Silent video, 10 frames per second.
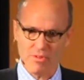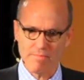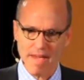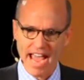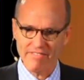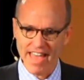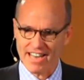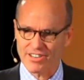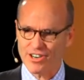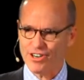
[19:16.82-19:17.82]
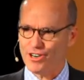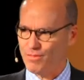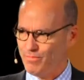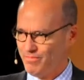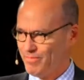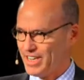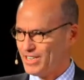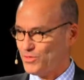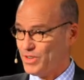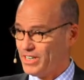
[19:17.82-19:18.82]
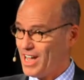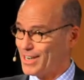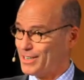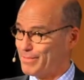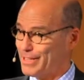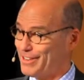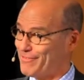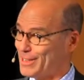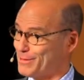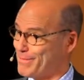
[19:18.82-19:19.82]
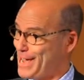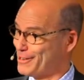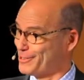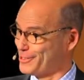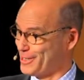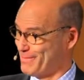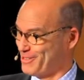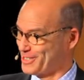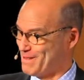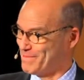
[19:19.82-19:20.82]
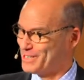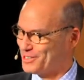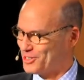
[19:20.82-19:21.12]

we ban that term because we'd like to be the investment bankers to some of those companies,